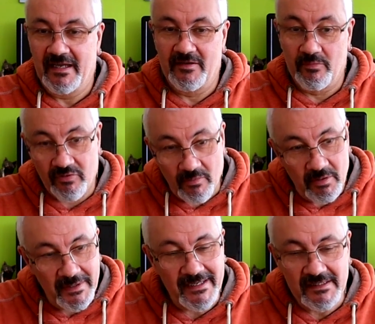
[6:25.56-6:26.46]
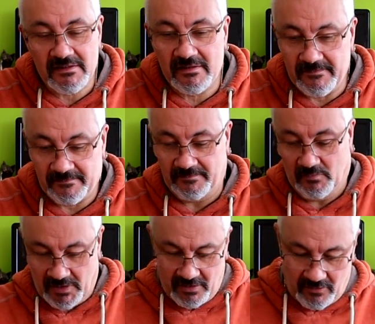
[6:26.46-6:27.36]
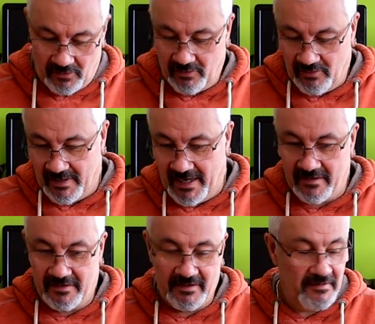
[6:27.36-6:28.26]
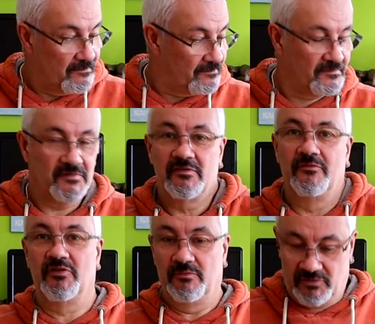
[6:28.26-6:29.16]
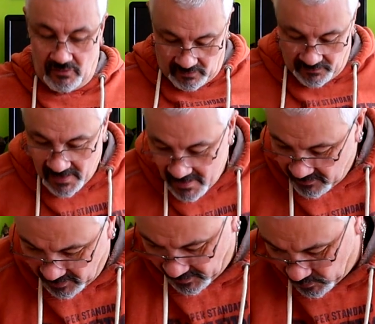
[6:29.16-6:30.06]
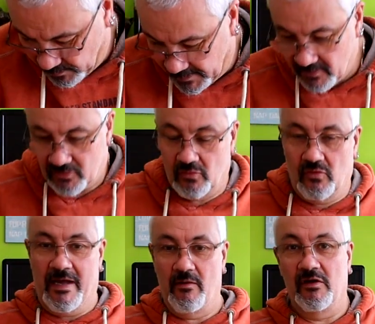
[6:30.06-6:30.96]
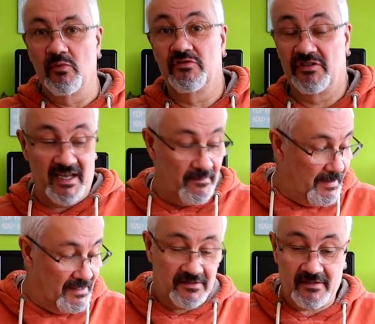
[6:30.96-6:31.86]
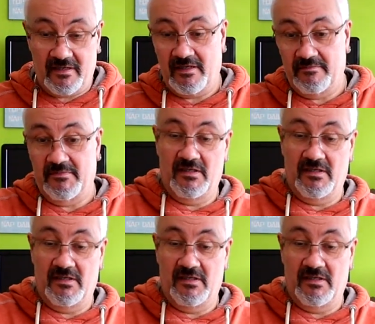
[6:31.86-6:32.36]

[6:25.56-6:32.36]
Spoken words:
the problem is when you do your editing, so this would be the sort of how I would sit basically.